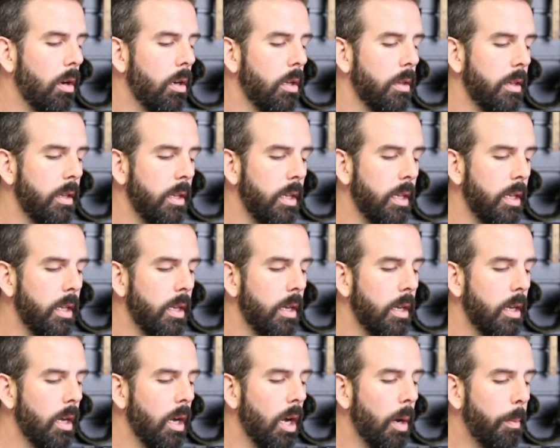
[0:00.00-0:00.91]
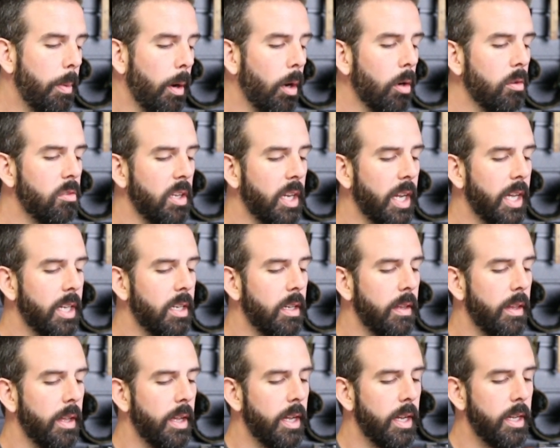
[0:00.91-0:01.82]
on the opposing end
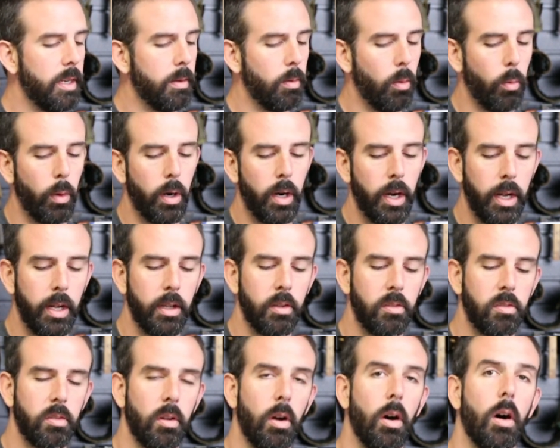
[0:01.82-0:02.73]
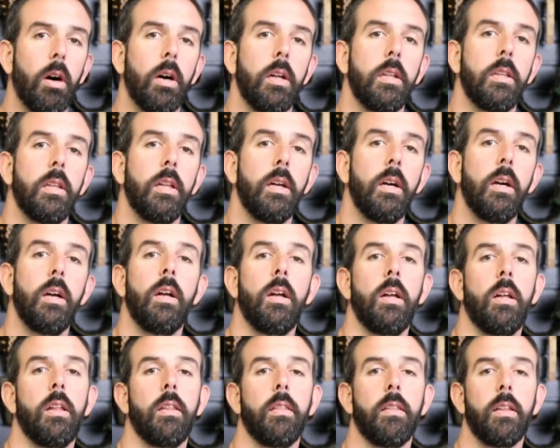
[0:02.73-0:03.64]
of the head, whereas on
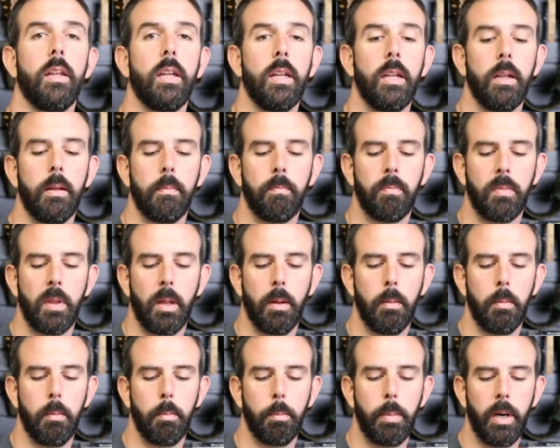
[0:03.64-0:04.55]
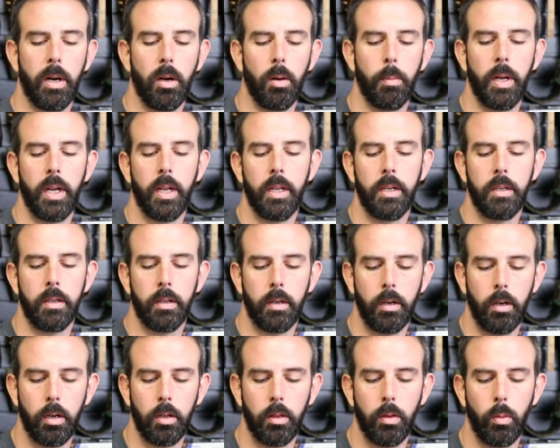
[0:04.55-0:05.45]
the barrel band
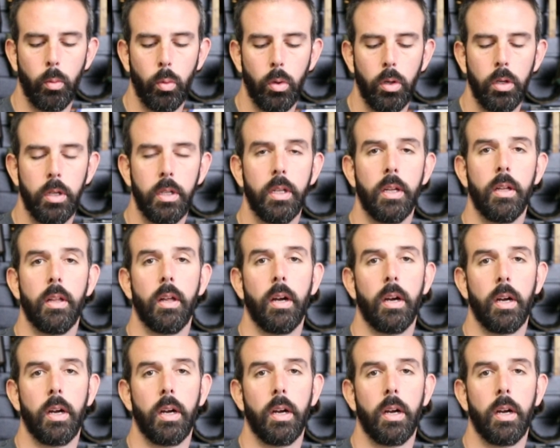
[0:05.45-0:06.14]
on the wood,